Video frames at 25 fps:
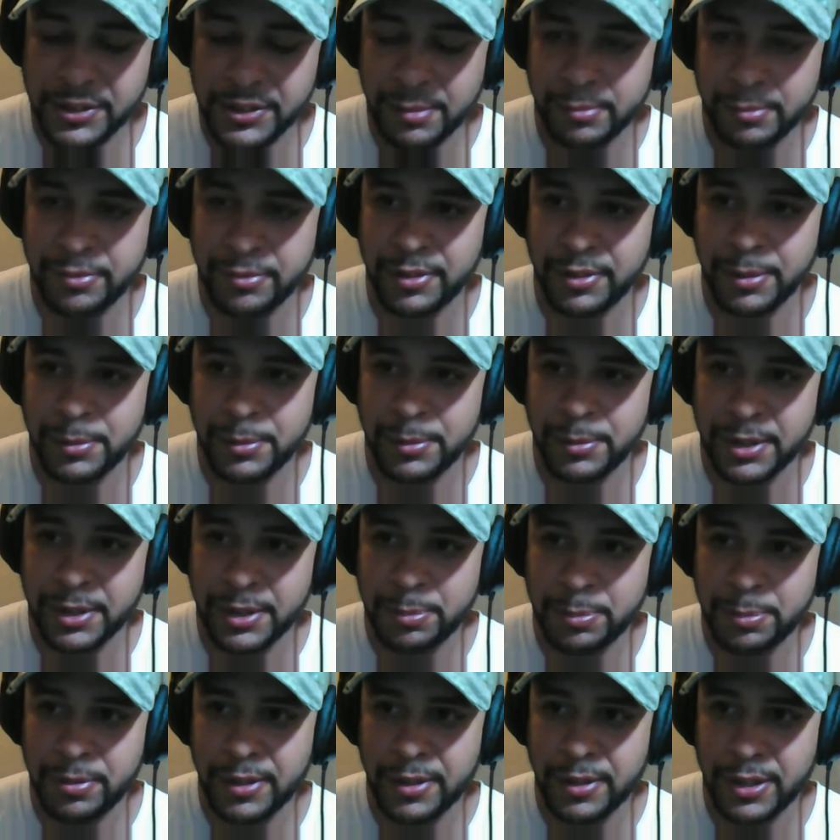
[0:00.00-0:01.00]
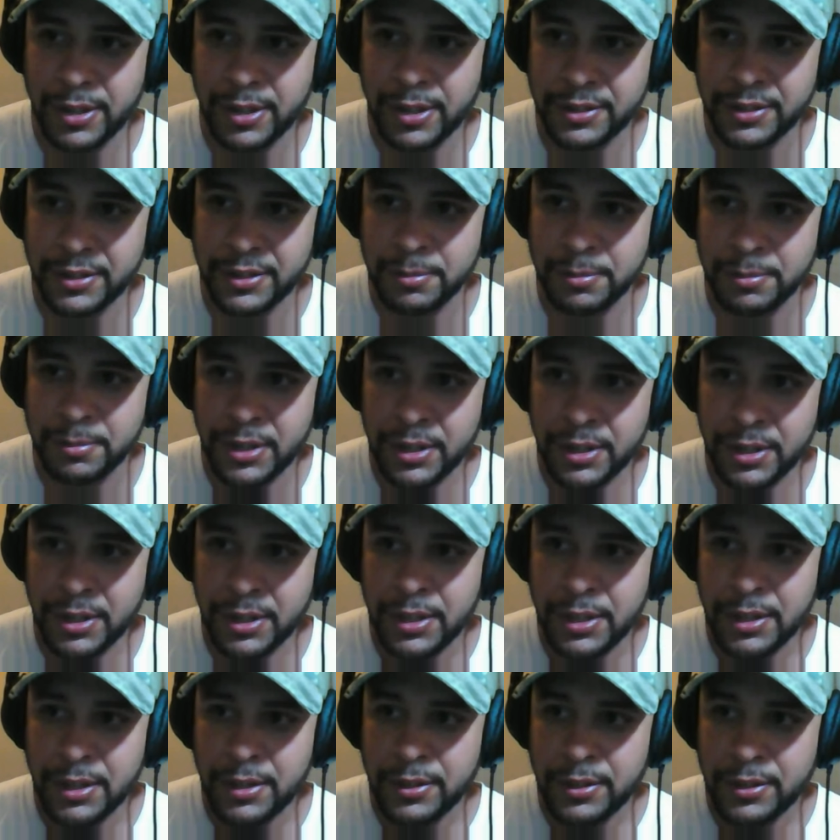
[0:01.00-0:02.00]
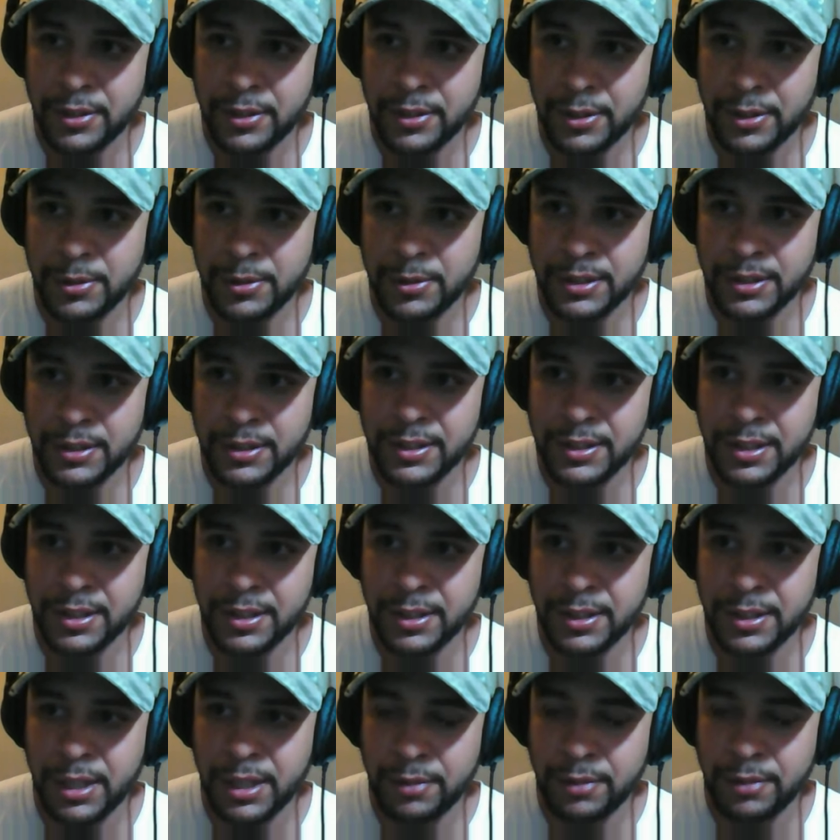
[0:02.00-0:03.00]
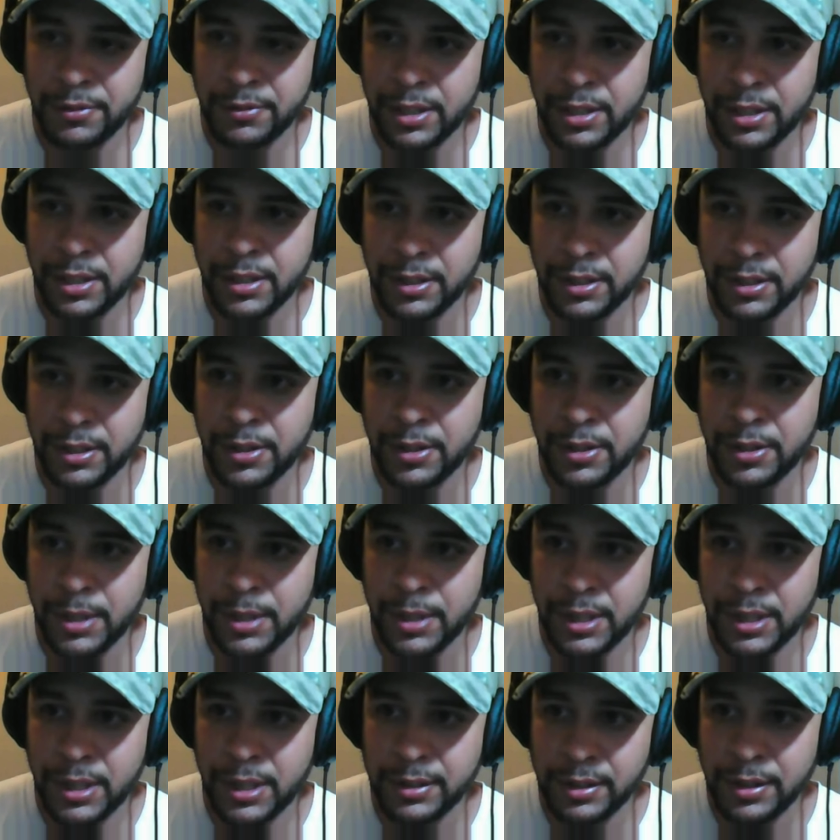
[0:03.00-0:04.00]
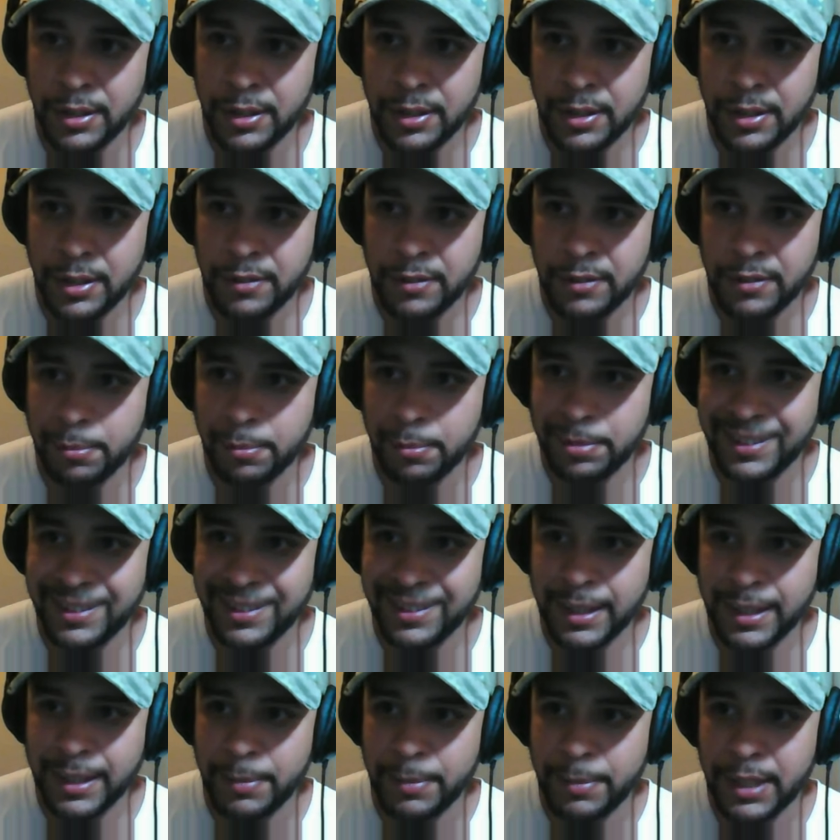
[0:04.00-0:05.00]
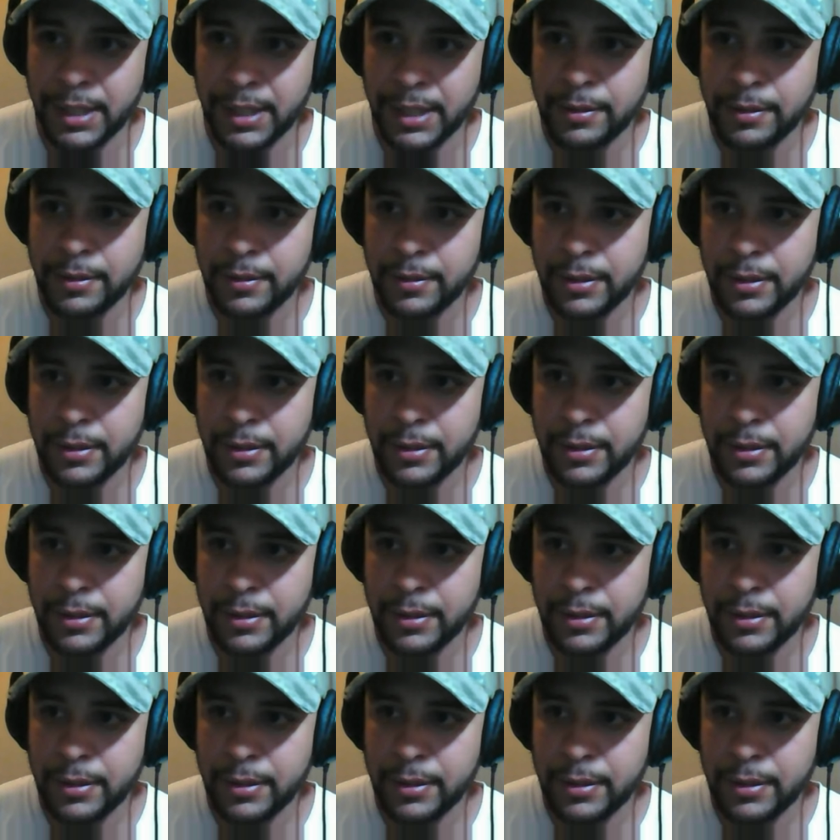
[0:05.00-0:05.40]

something from you. That's pretty awesome. So let's see. Uh, we have uh, another Q and A from Blank Man.